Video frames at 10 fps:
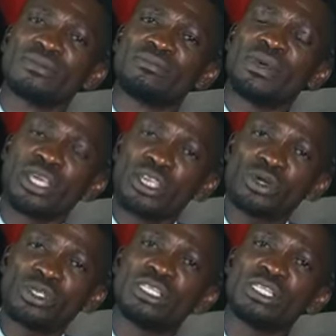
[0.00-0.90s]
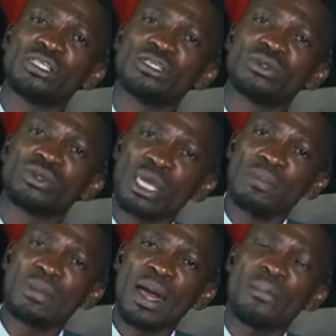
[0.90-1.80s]
being used to keep
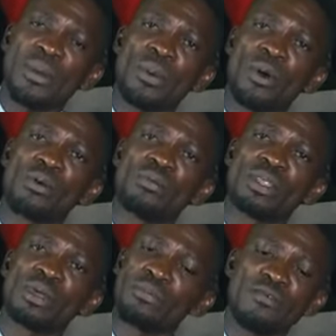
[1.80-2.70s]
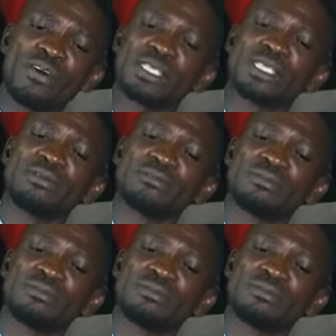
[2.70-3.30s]
their people in poverty.